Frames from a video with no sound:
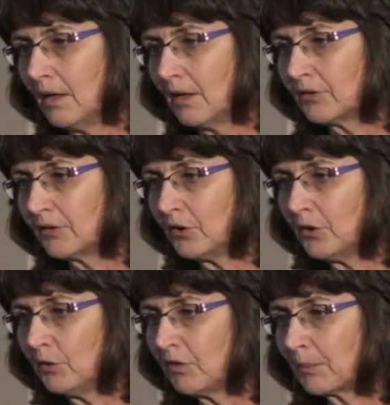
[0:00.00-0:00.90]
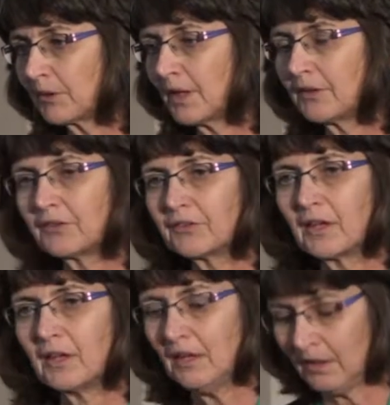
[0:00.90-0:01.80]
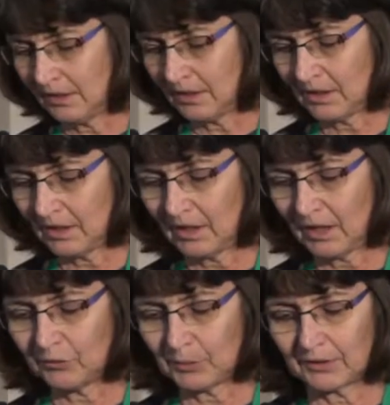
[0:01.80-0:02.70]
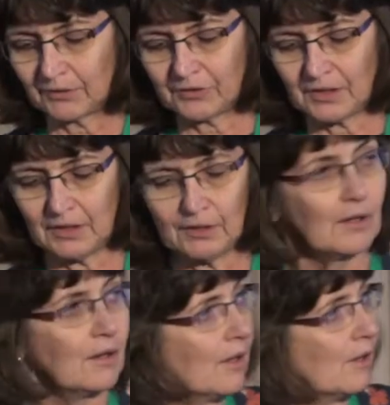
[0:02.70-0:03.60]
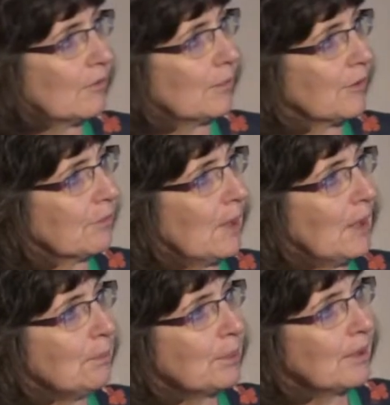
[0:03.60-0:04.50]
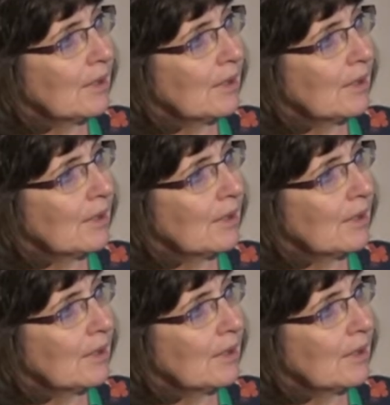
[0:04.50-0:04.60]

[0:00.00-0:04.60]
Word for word: So starting with hepatitis A, as we can see from this map,